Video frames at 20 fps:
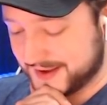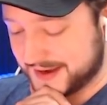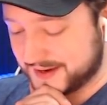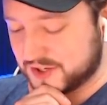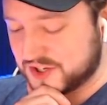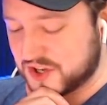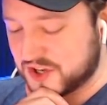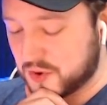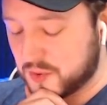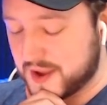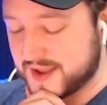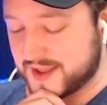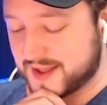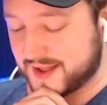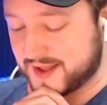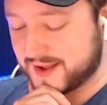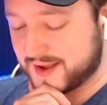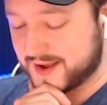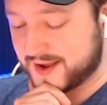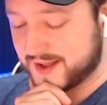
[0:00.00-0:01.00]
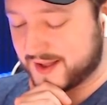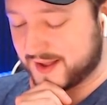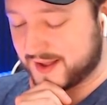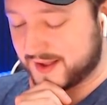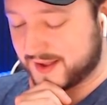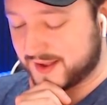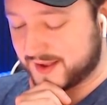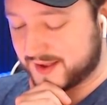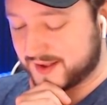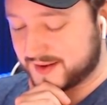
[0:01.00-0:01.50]
I don't know. I, I
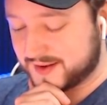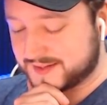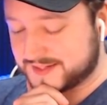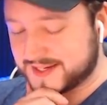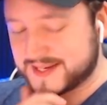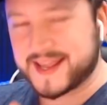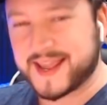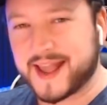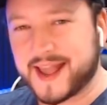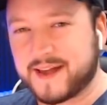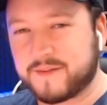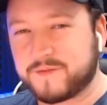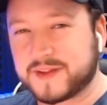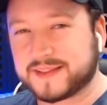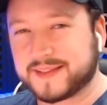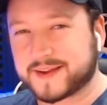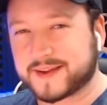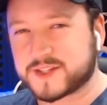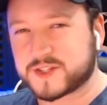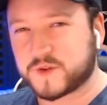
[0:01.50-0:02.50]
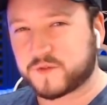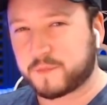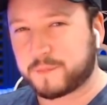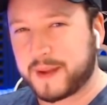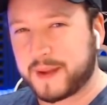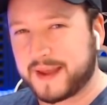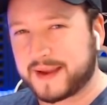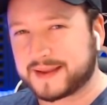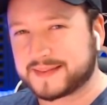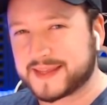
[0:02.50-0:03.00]
Did he have Elixir for
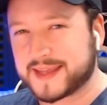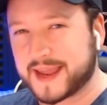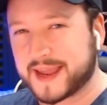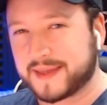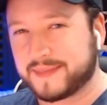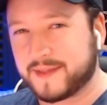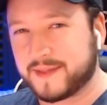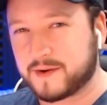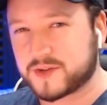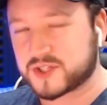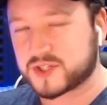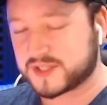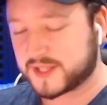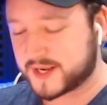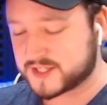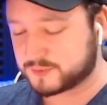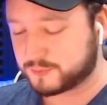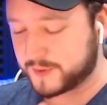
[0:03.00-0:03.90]
P E K K A at the end there and just let us